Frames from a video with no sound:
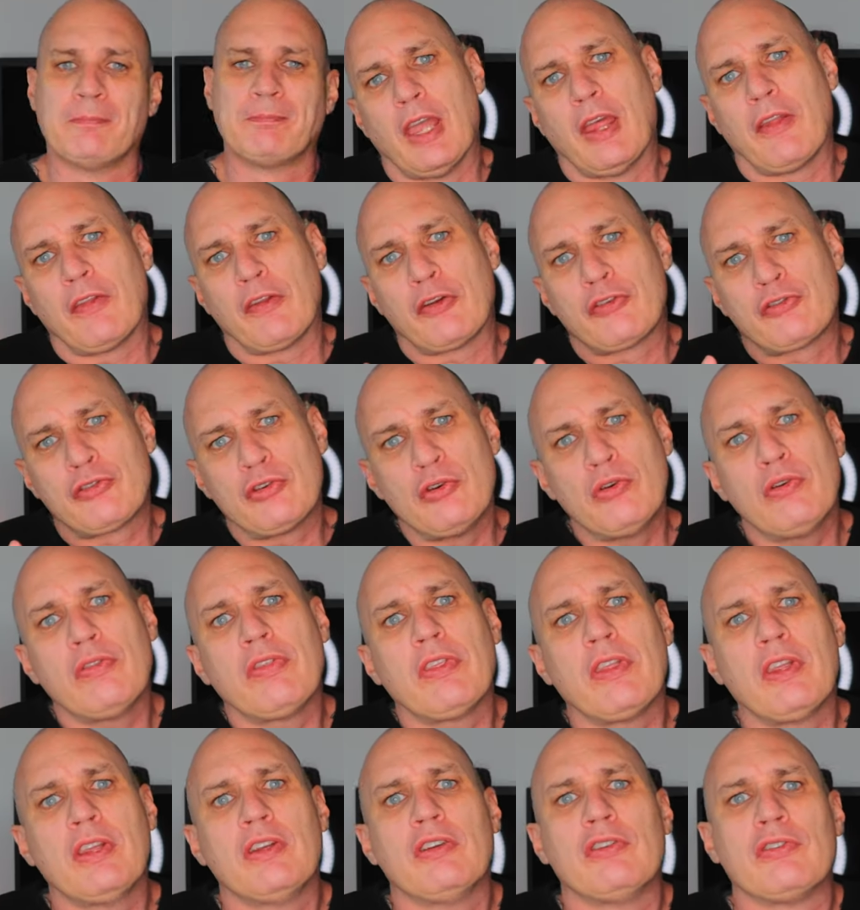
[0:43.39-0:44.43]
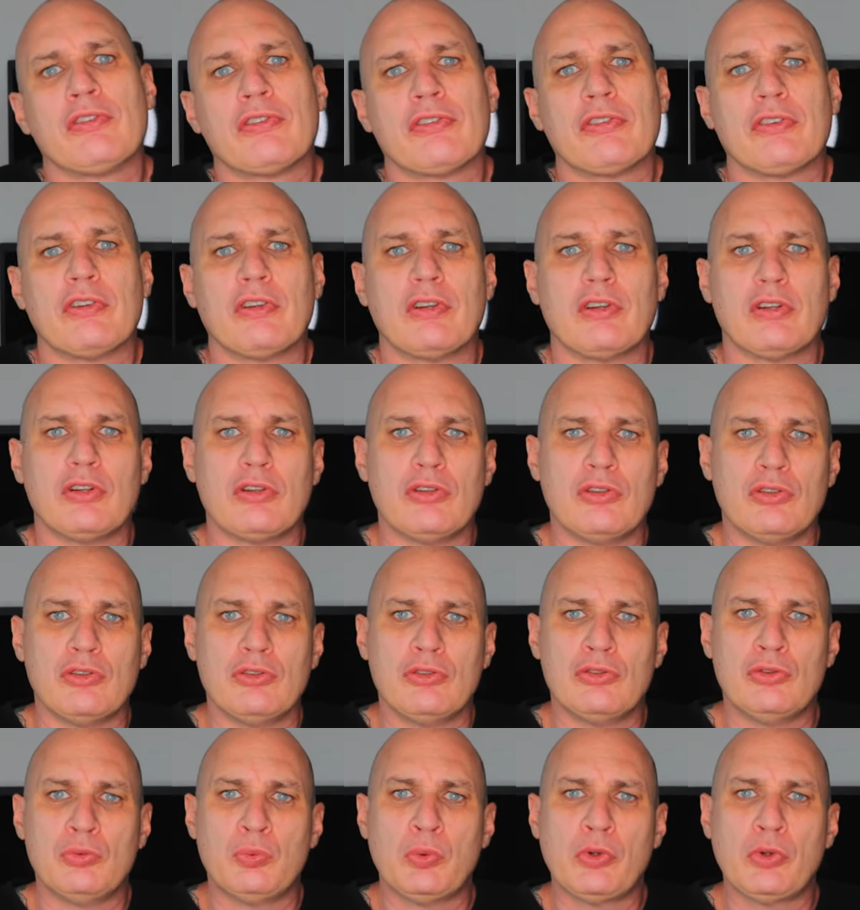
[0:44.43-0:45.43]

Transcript: And the truth is, you